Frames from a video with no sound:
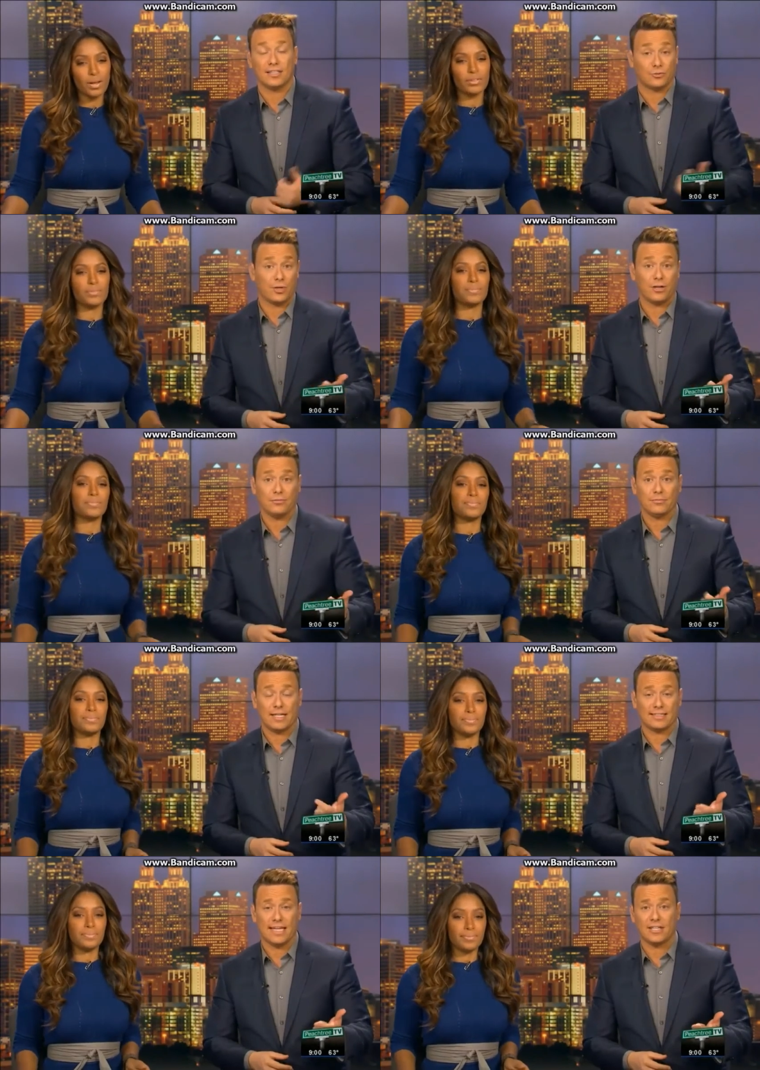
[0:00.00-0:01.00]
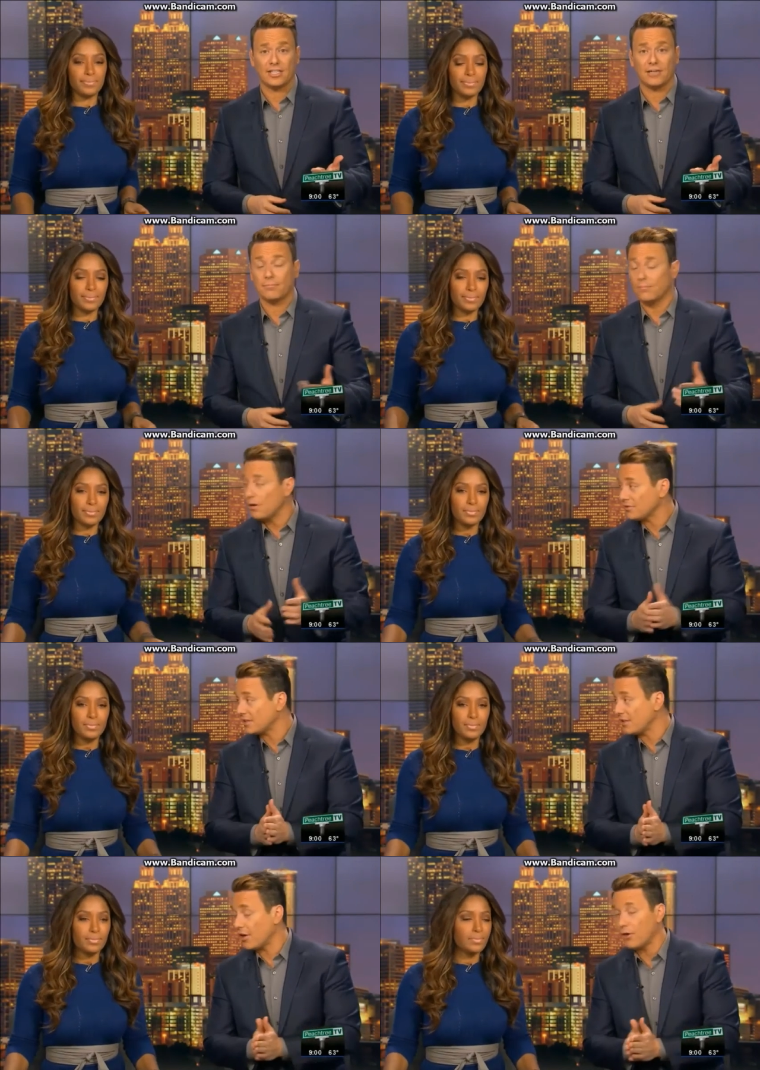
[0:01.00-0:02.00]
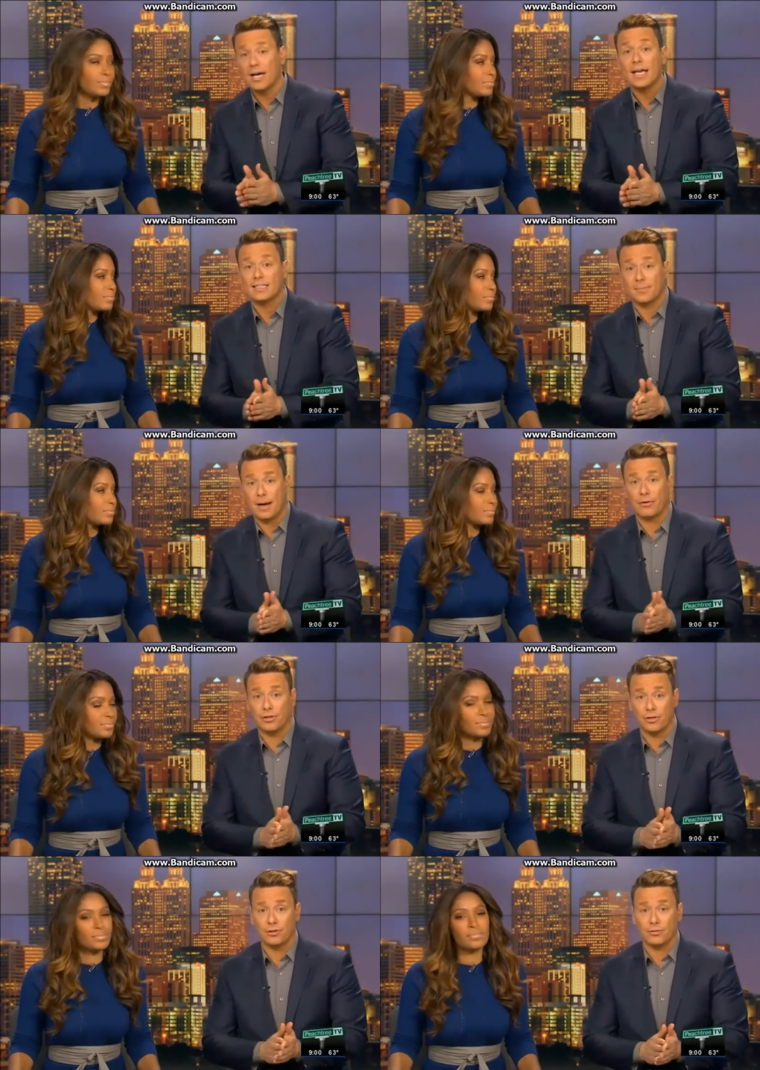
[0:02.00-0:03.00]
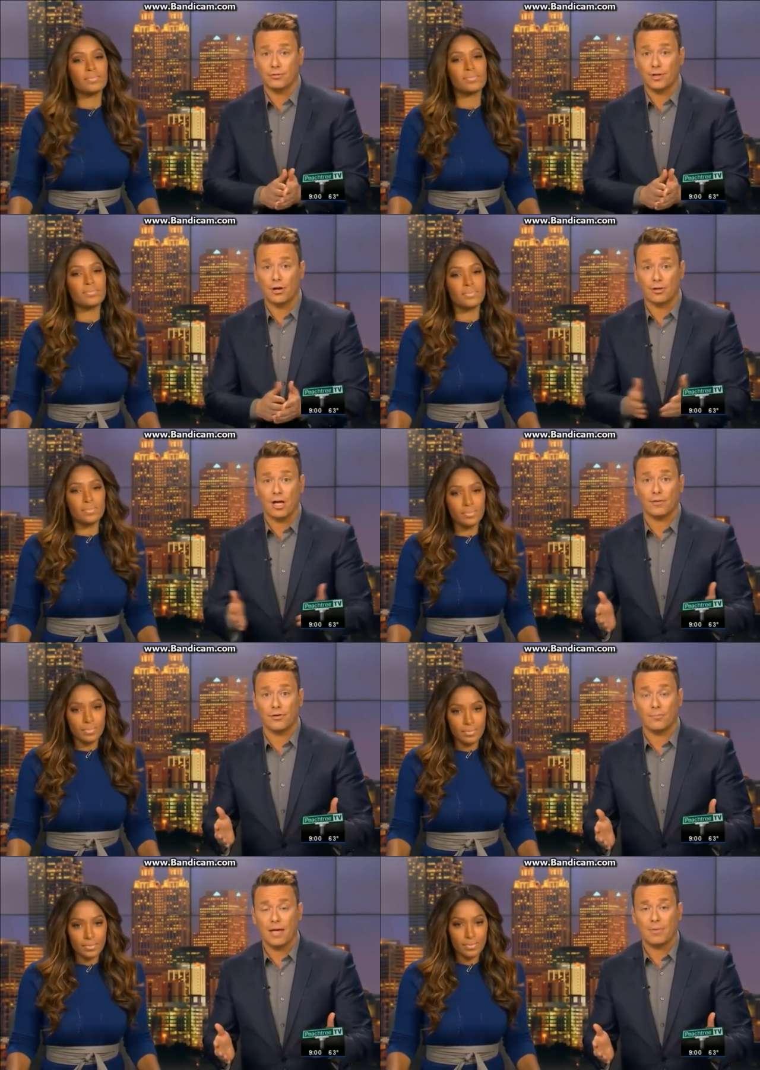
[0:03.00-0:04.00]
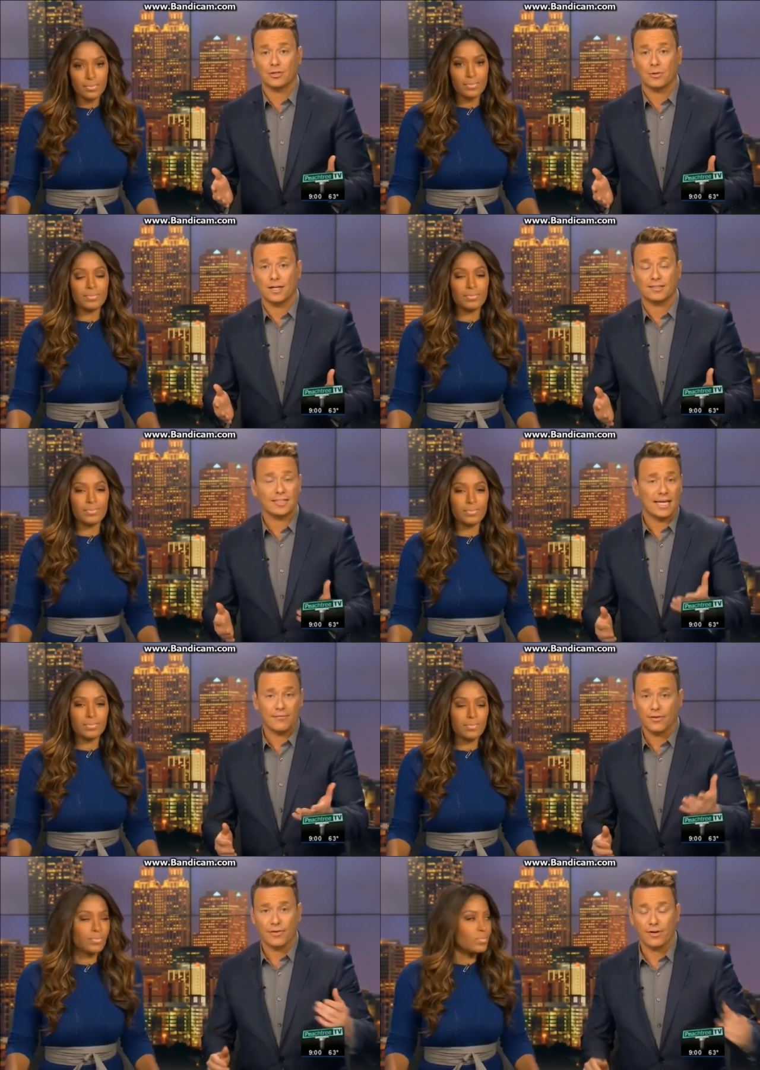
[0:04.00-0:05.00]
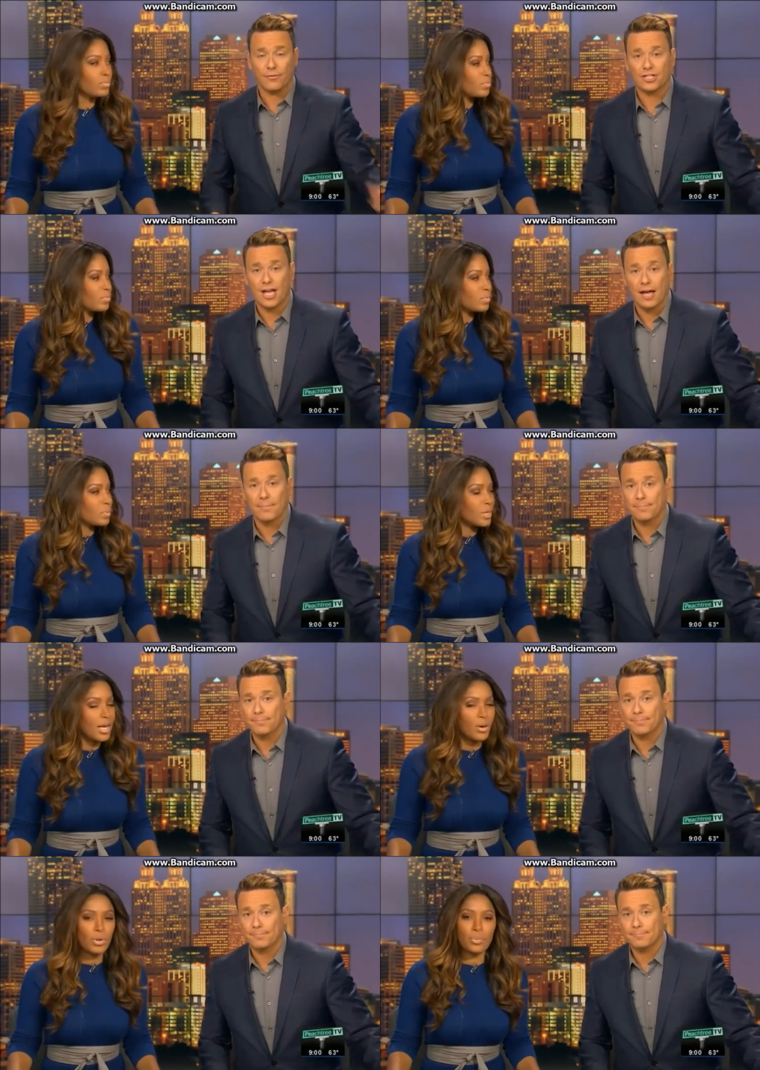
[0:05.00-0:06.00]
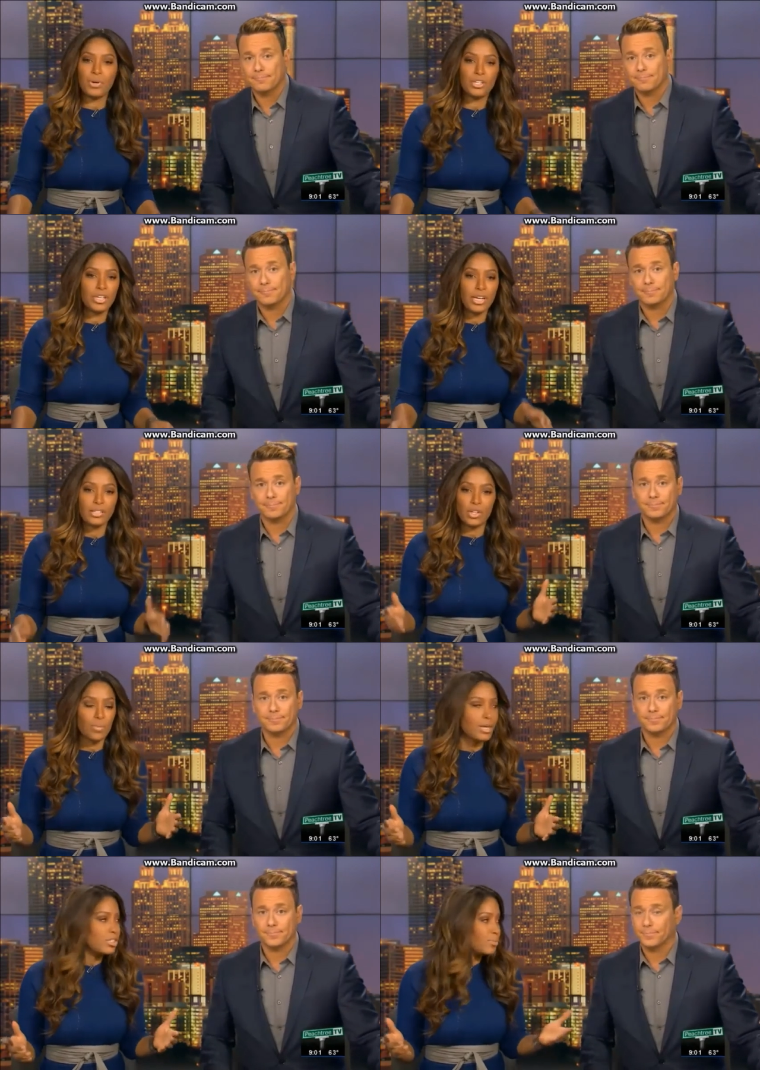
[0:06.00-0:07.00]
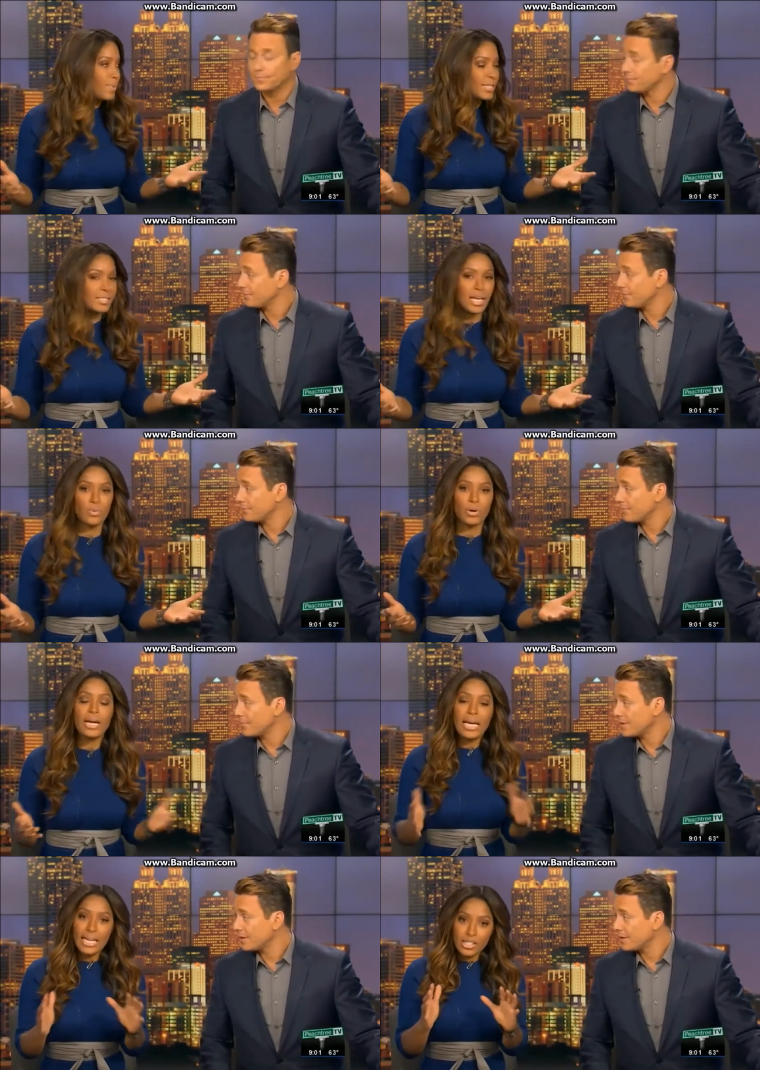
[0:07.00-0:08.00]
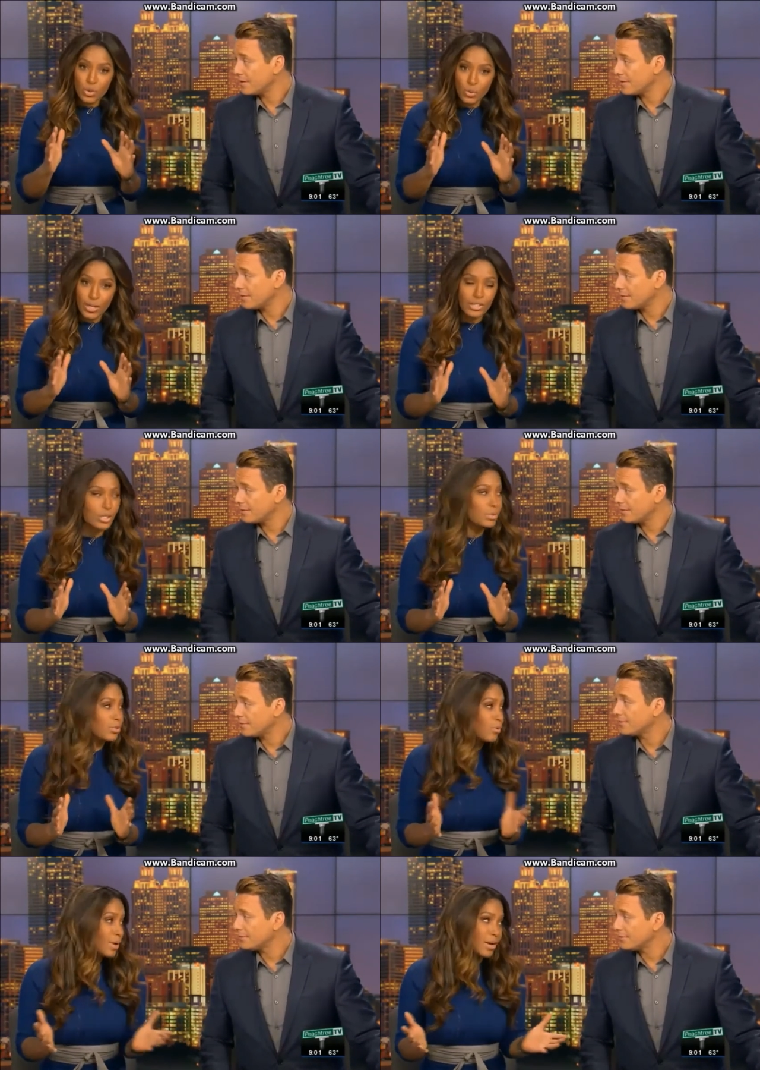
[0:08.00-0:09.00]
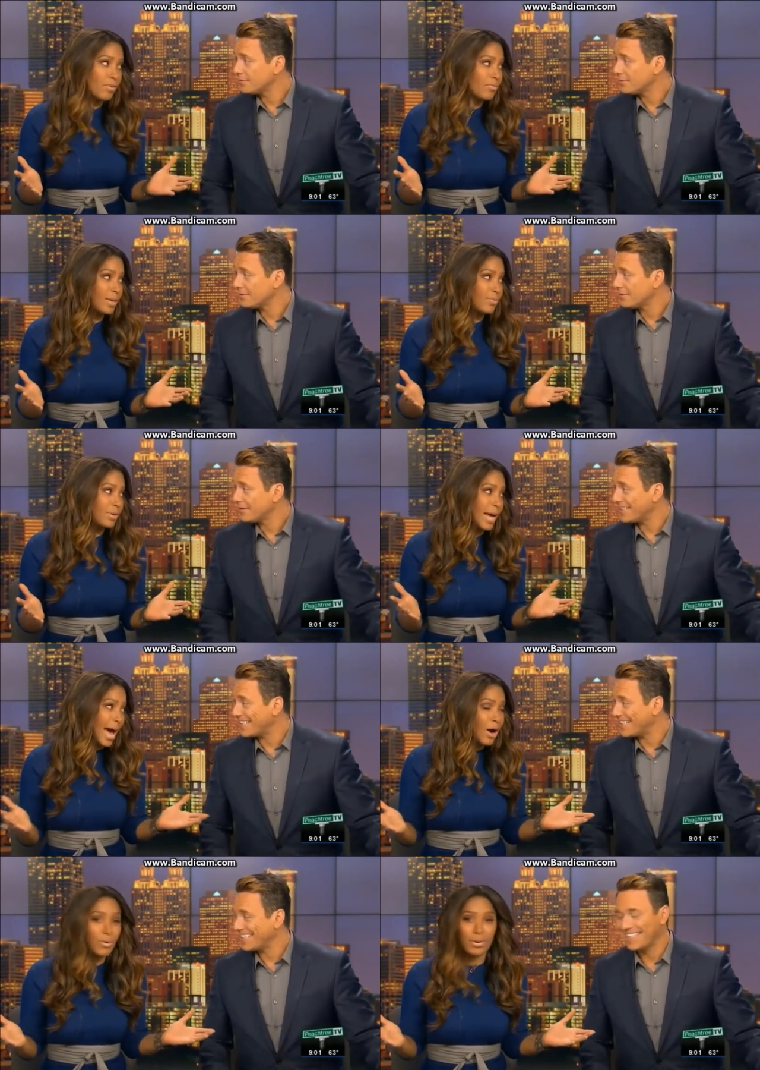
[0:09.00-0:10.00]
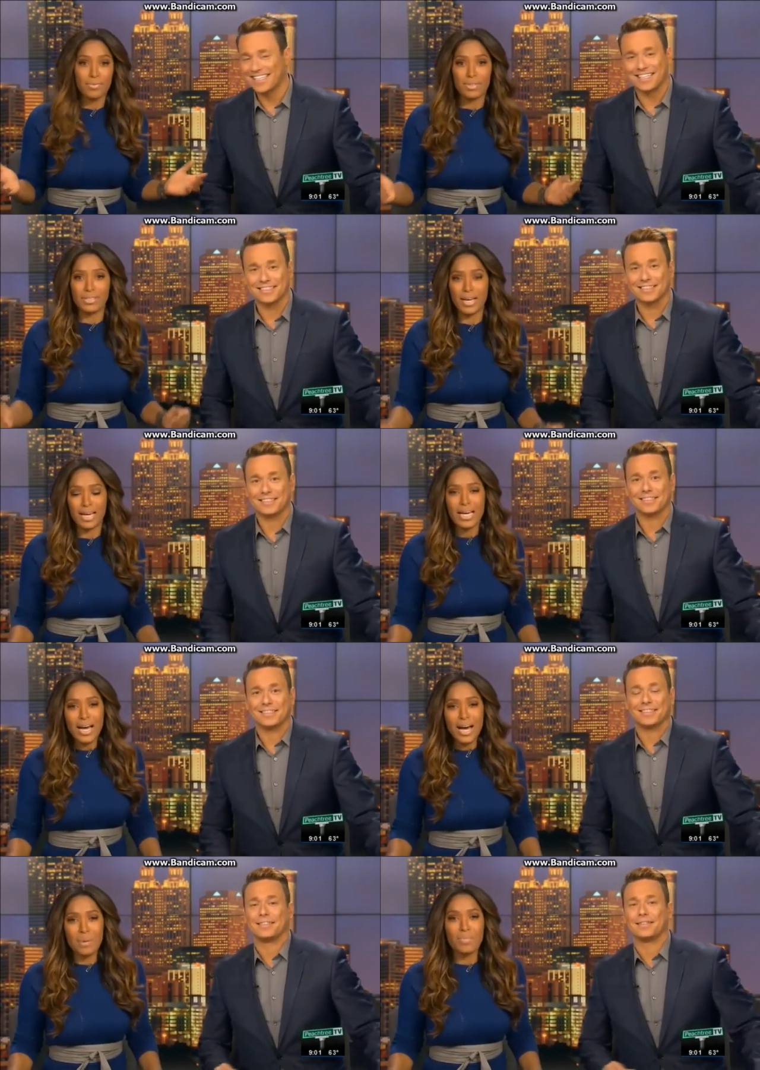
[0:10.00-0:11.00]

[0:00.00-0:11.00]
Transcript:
Speaker 1: It's real, it's edgy. Mostly, though, it's about you. We know a lot of you may be joining us again for the very first time.
Speaker 2: Yeah, we appreciate it so much. As Ben said, we're into week two. It's already our favorite yeah, hour of the is. day. Uh,